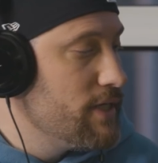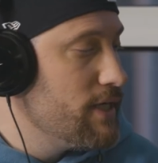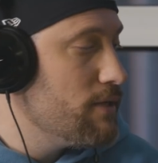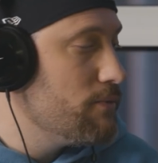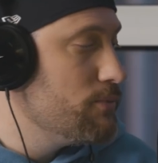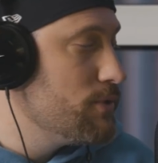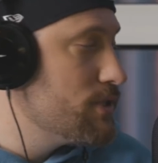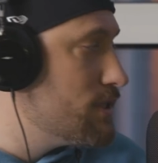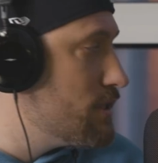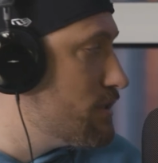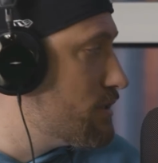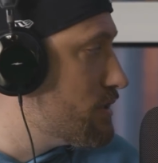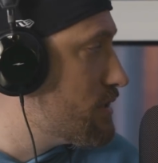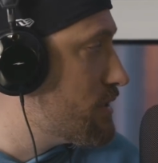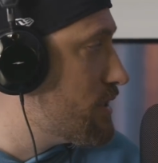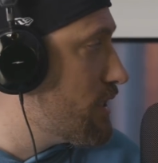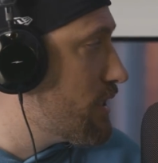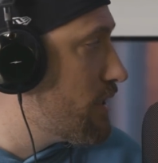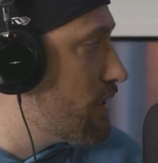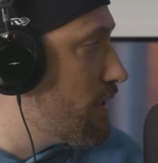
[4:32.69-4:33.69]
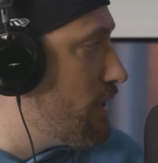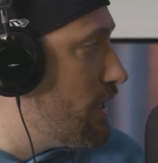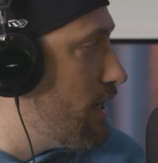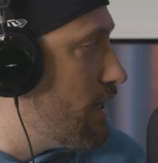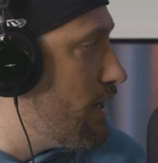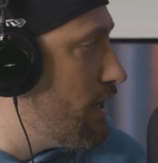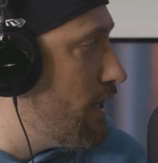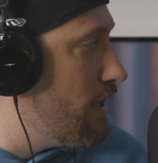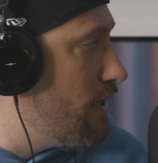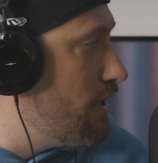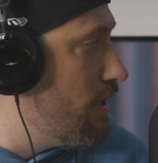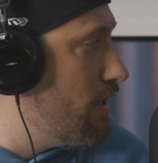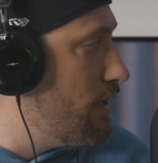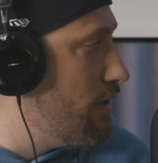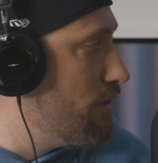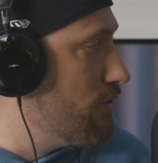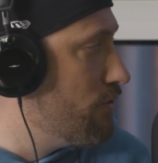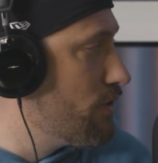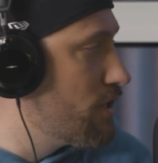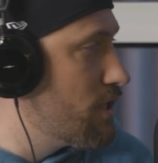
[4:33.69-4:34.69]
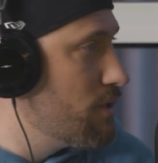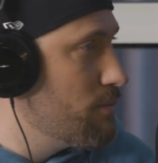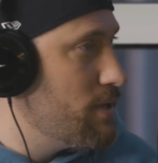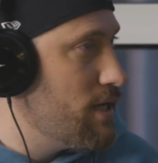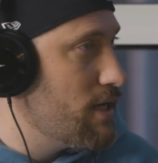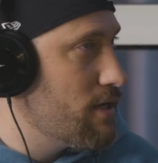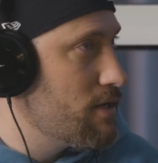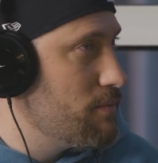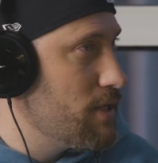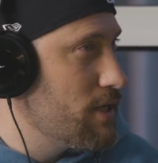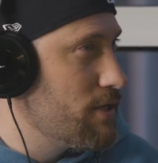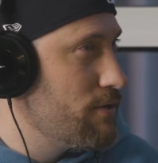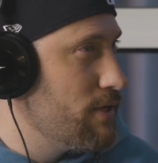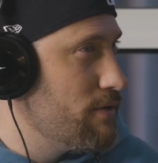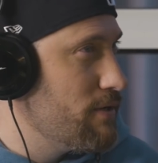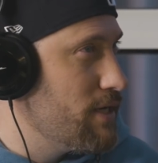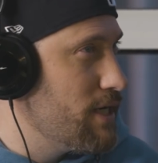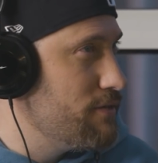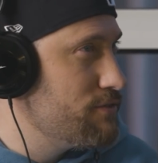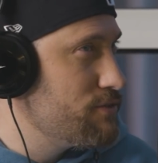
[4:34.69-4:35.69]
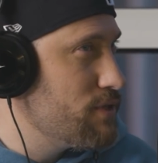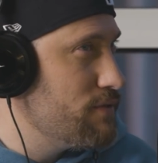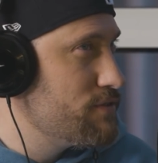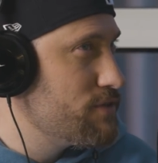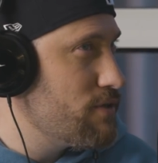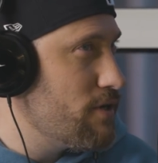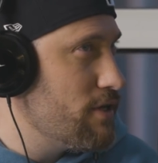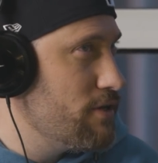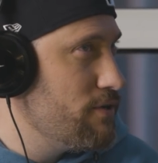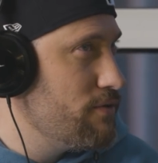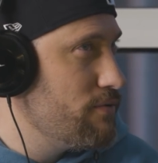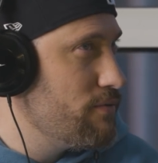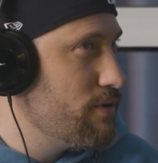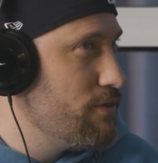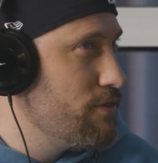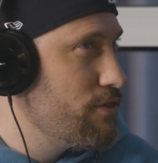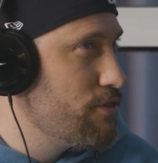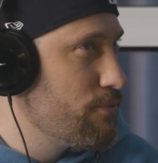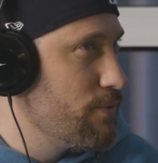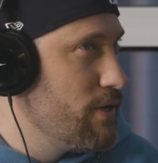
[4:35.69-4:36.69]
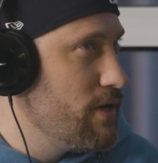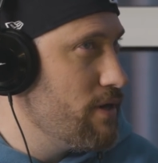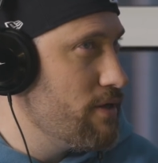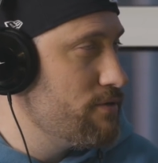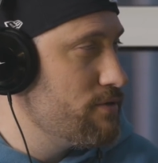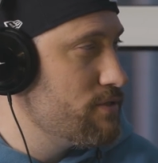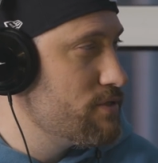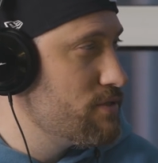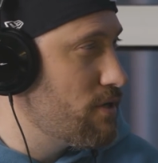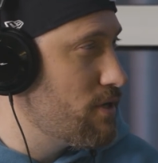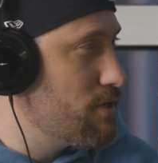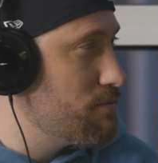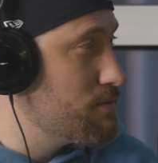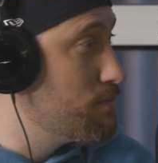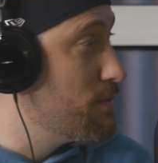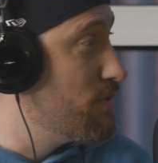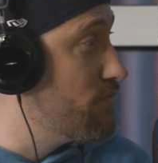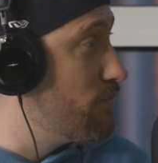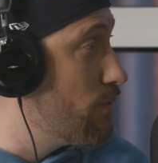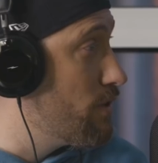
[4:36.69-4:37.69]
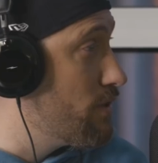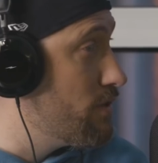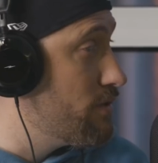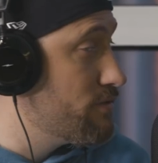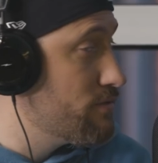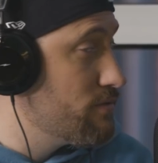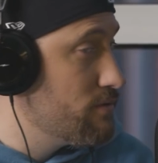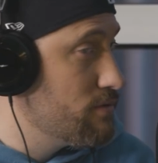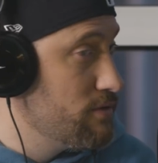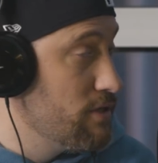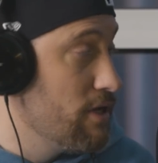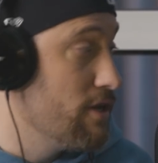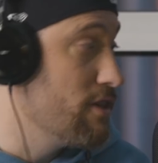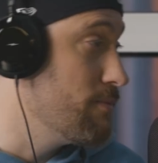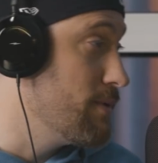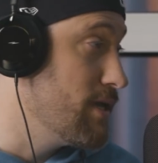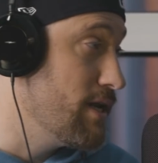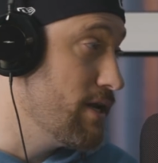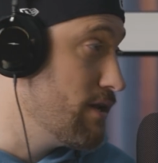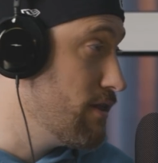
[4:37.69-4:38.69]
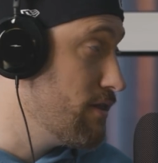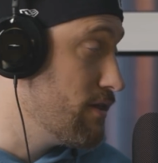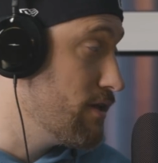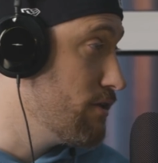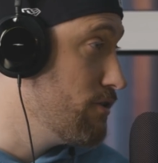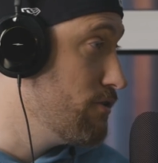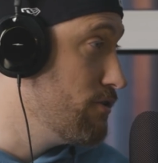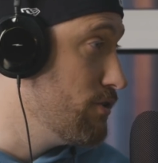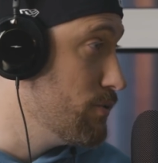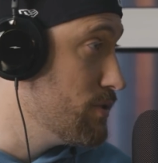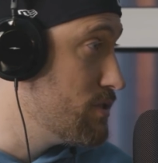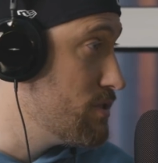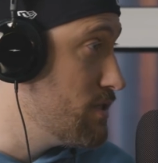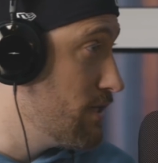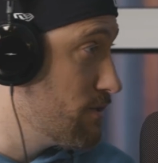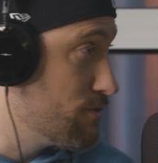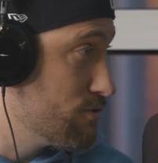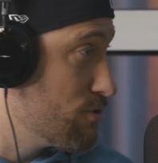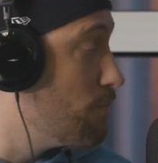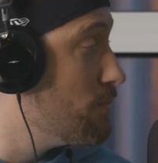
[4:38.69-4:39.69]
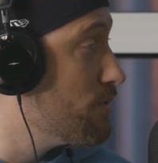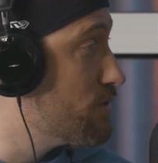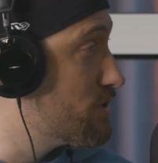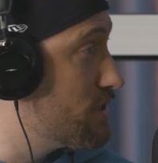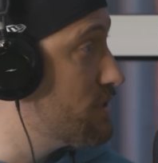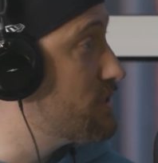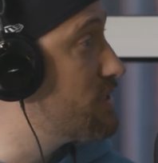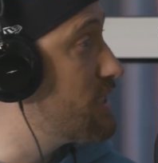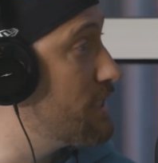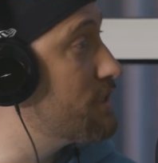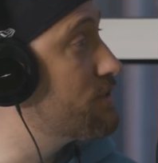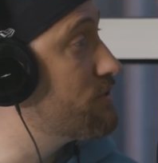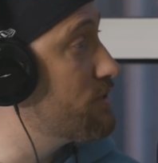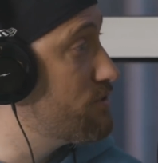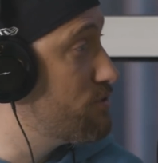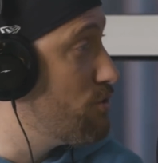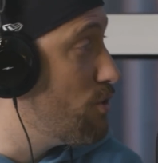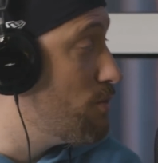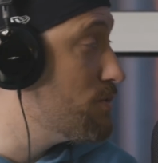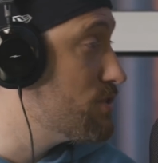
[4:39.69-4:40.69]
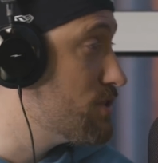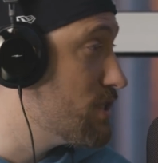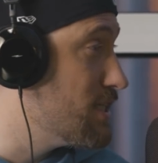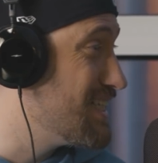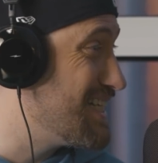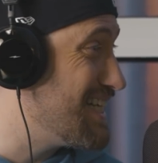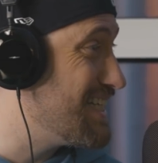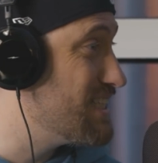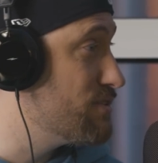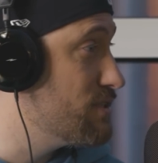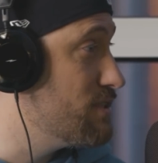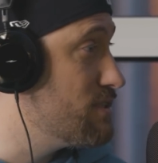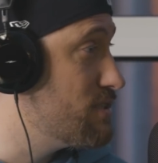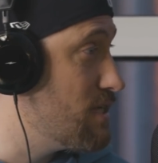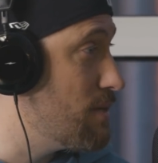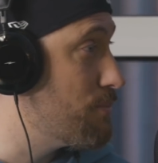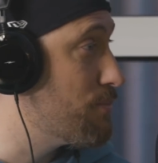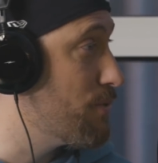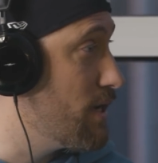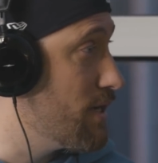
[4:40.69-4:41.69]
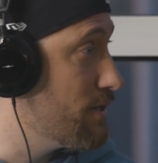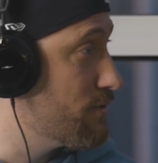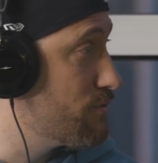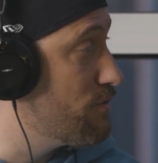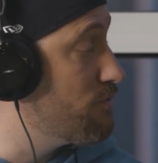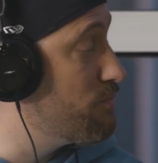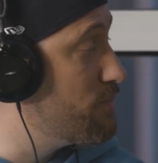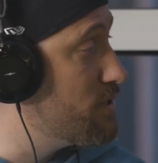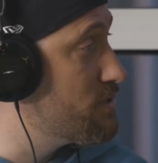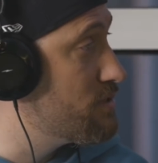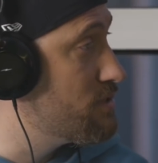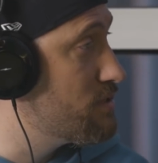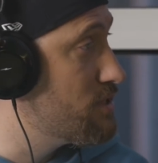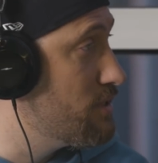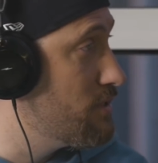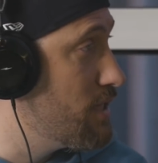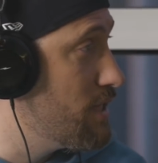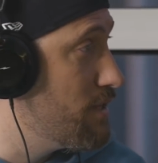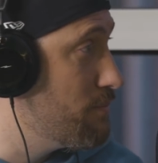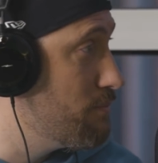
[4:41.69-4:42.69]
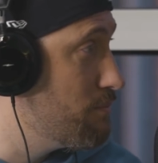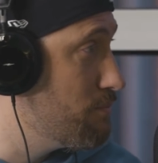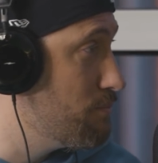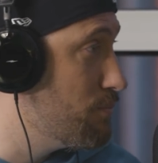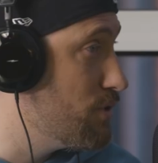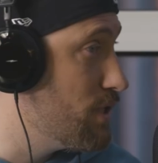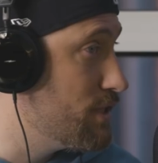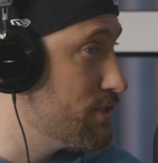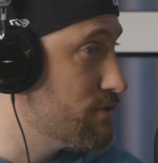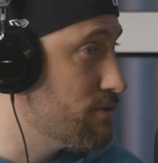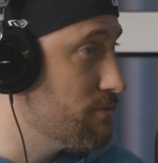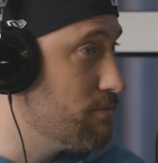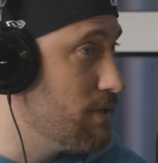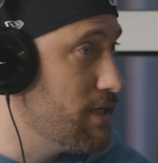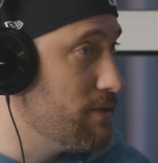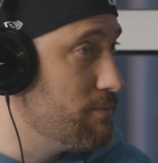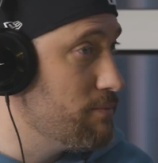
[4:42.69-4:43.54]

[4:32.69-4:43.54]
Yeah, what's interesting, and looking back at my career, so I've started and run 3 other startups before this. None of them had anything to do with sneakers, almost intentionally separating sort of business and pleasure in